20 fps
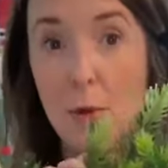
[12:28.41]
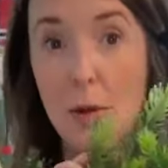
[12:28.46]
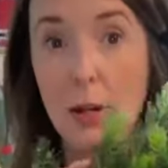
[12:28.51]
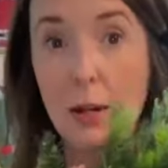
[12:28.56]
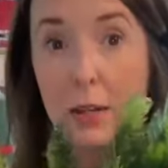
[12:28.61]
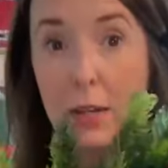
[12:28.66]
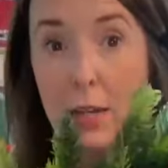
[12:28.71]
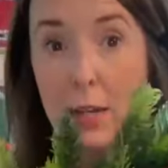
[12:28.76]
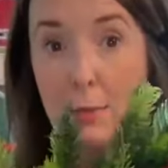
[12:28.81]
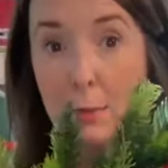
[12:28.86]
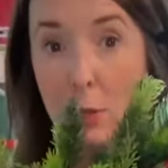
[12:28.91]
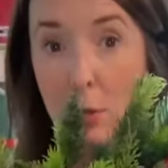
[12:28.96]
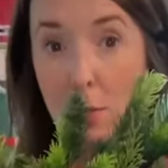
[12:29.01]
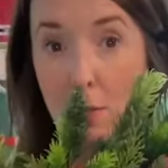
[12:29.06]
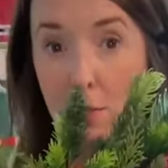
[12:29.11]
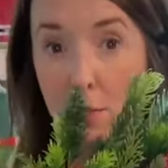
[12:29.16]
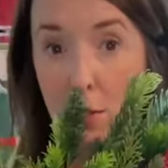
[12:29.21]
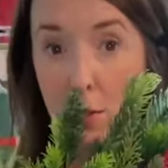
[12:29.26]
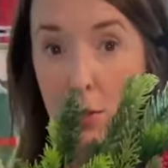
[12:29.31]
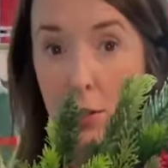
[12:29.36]
We're going to keep
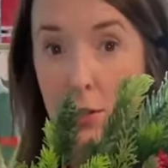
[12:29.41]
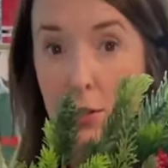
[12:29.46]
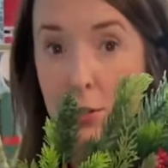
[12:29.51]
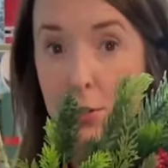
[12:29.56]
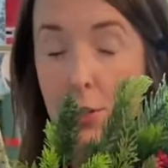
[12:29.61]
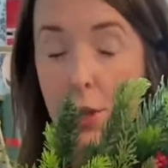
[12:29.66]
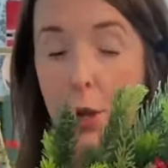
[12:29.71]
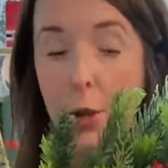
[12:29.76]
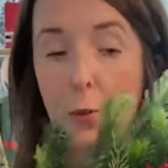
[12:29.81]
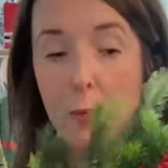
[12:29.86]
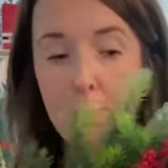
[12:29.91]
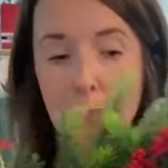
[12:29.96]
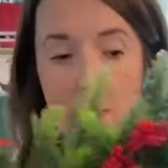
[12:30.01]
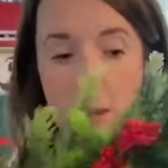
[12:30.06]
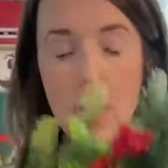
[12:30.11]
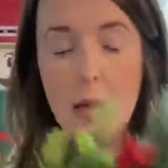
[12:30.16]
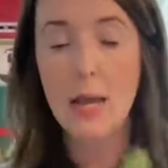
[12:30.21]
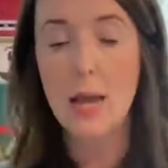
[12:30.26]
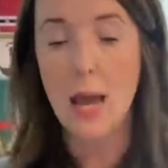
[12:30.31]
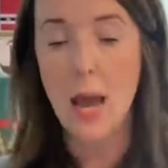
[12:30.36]
going further. So
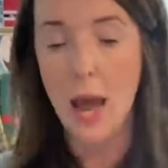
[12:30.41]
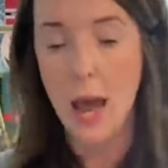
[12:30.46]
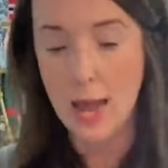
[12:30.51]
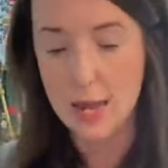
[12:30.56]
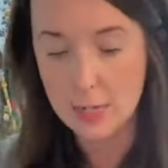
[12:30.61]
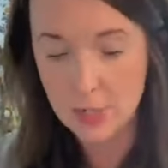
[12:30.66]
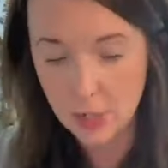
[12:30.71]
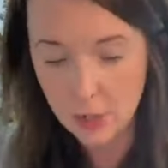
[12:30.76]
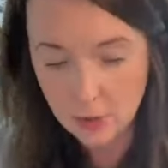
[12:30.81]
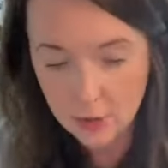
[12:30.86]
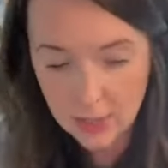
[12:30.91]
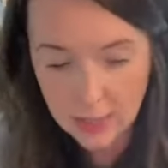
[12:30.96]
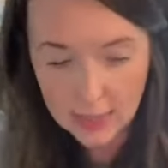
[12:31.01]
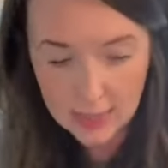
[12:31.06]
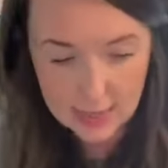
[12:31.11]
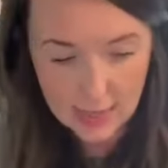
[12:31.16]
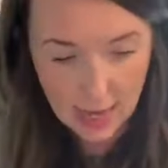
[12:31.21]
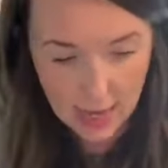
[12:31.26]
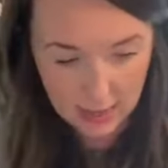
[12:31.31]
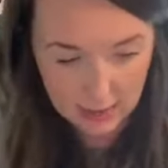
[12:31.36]
I don't
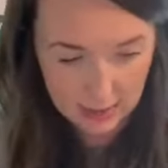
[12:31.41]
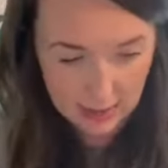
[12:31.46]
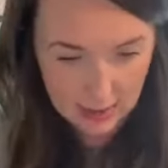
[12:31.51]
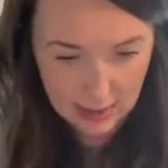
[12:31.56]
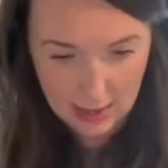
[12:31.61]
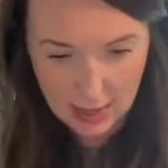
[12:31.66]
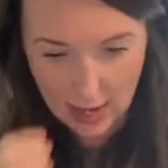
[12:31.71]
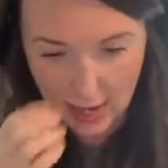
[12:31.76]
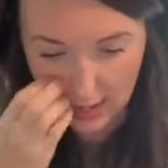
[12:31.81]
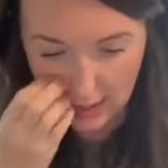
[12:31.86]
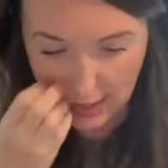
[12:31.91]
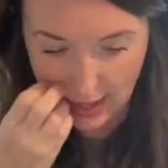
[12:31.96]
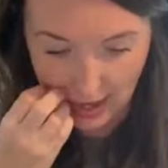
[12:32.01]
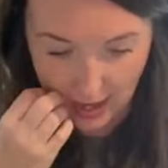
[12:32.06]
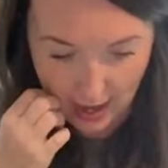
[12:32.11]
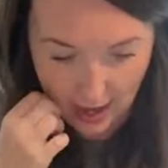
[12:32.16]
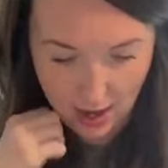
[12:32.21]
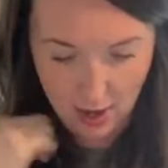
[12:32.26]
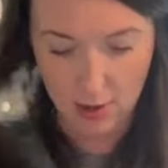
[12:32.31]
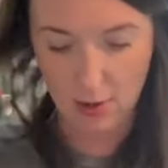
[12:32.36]
exactly like
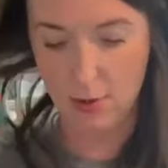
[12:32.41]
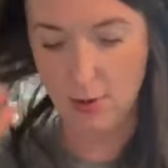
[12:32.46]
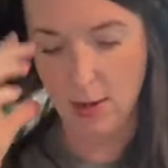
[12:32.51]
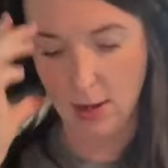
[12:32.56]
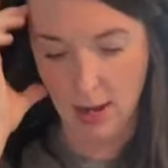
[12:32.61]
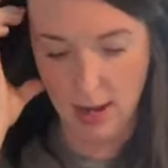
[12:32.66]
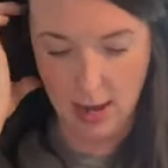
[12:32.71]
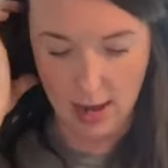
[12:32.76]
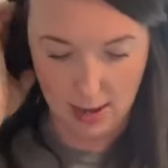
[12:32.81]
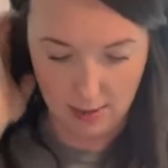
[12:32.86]
how